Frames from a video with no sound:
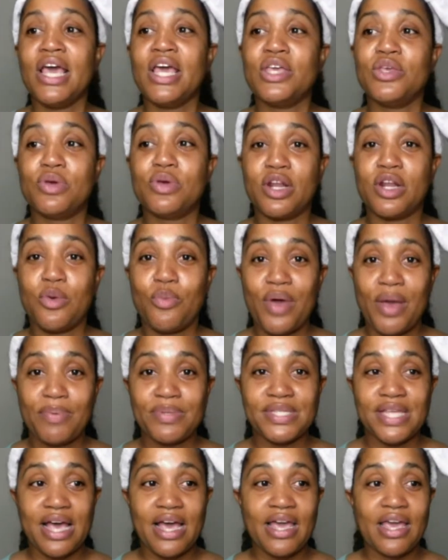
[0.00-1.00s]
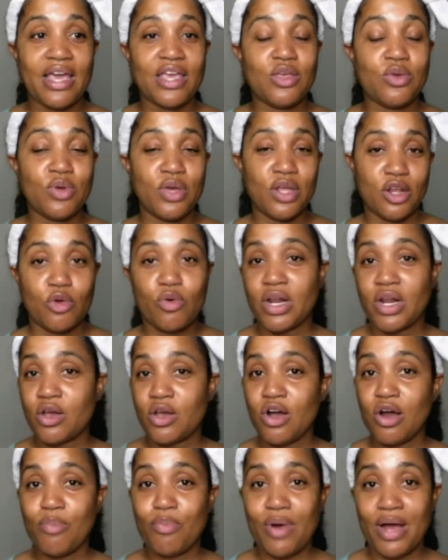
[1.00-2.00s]
You get a website and you get a credit
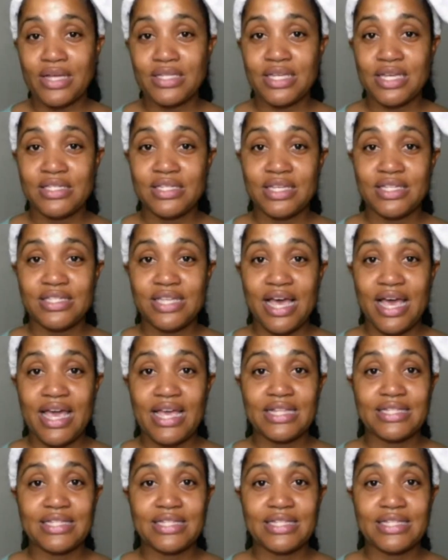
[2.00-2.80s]
card processing site